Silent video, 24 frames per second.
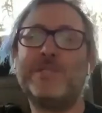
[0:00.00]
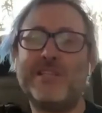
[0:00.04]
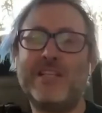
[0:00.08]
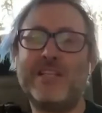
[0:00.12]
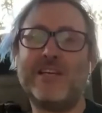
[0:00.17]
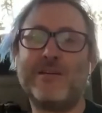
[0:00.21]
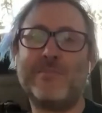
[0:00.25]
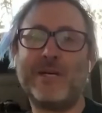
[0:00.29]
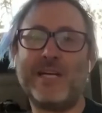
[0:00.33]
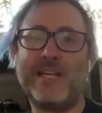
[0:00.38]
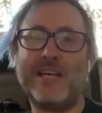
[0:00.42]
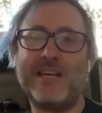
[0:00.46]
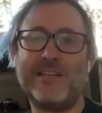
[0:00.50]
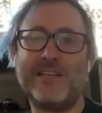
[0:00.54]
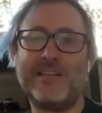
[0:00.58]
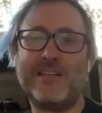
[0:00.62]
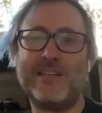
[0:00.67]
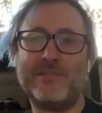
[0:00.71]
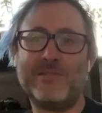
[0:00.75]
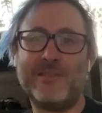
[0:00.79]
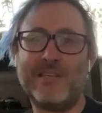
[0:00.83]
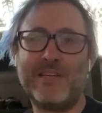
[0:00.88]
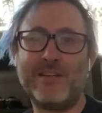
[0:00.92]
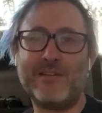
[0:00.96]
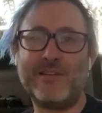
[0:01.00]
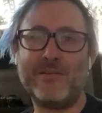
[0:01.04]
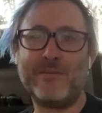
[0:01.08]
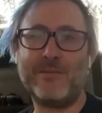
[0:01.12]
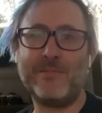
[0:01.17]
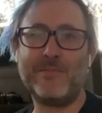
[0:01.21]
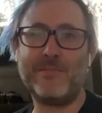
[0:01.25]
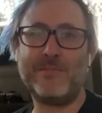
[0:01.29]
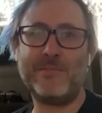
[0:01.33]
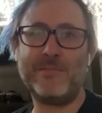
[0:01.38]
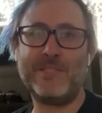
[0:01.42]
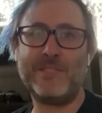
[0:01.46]
job is to think about how
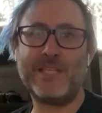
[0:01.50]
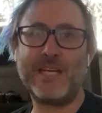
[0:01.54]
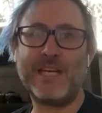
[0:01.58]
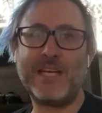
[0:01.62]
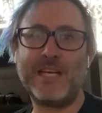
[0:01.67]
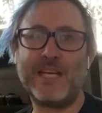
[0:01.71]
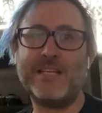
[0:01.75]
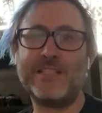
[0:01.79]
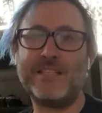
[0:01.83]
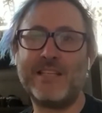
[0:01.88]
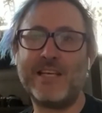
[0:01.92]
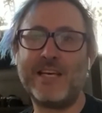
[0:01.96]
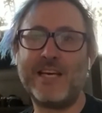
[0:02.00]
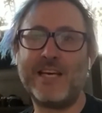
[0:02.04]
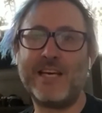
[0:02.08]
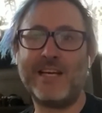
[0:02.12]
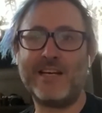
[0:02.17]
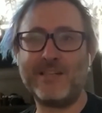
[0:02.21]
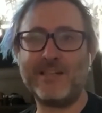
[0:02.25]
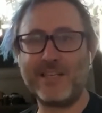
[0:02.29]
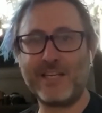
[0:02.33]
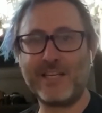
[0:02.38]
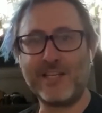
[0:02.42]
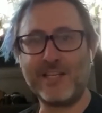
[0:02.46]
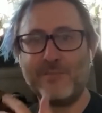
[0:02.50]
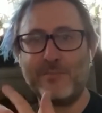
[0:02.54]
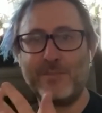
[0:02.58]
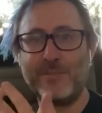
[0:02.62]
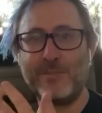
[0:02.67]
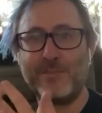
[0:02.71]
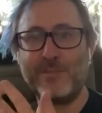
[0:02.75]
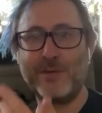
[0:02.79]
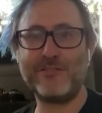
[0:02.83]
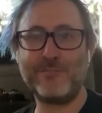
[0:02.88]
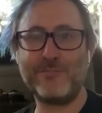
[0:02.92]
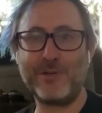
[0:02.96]
to change that, how to get the
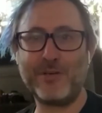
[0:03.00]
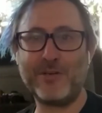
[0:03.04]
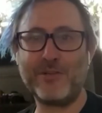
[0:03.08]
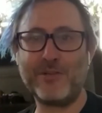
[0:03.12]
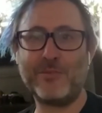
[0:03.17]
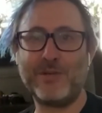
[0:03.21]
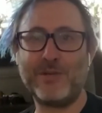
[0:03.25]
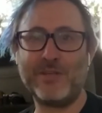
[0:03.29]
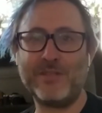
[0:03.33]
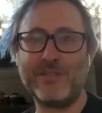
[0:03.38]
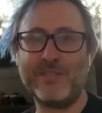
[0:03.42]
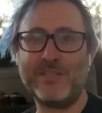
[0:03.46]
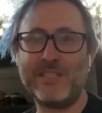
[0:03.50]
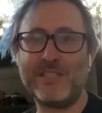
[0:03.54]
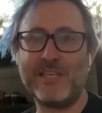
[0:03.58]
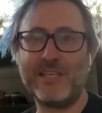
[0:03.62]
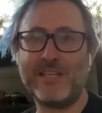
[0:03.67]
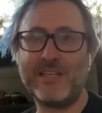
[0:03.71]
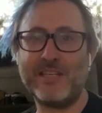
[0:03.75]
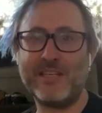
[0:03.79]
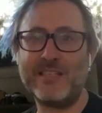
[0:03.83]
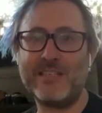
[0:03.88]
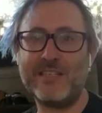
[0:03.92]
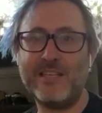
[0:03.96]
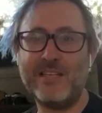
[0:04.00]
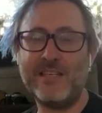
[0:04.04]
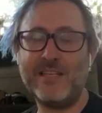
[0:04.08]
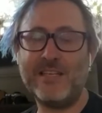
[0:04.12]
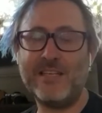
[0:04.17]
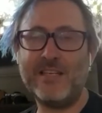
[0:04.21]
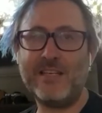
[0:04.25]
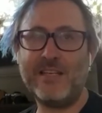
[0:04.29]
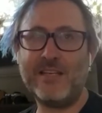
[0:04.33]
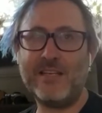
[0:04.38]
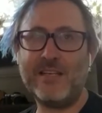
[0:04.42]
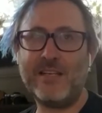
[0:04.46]
best of both worlds, and
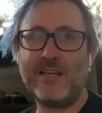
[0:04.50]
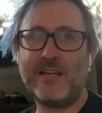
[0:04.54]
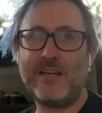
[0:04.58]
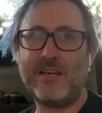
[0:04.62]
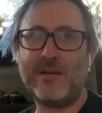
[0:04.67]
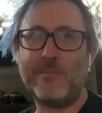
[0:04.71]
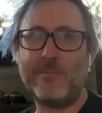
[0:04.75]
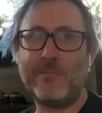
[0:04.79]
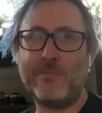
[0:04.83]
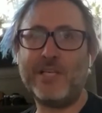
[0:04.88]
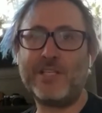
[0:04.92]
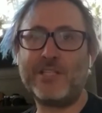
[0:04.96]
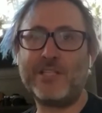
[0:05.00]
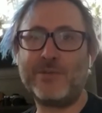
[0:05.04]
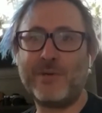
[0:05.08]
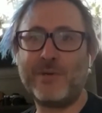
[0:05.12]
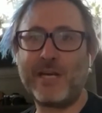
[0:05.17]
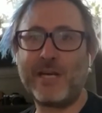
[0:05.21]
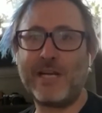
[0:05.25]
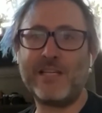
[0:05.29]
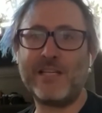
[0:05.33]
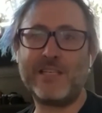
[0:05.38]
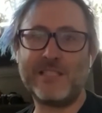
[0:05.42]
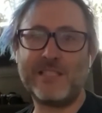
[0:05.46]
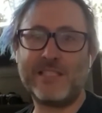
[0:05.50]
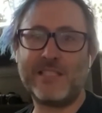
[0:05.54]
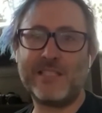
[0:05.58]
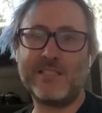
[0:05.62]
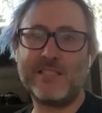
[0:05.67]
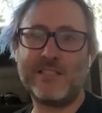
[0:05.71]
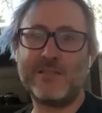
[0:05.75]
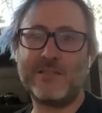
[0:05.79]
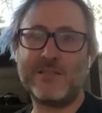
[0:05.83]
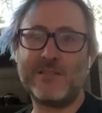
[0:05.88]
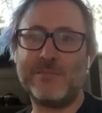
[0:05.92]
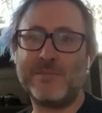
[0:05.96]
mixed reality
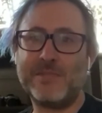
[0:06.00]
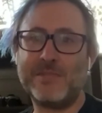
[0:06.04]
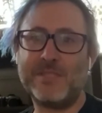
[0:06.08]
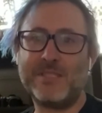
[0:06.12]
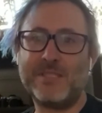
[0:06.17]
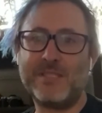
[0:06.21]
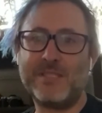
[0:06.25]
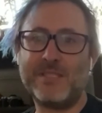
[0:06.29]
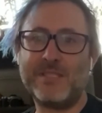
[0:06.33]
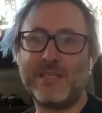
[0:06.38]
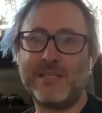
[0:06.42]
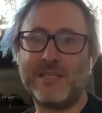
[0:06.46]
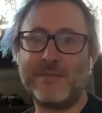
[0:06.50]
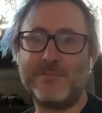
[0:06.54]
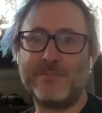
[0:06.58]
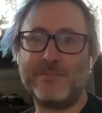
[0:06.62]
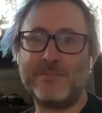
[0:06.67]
systems,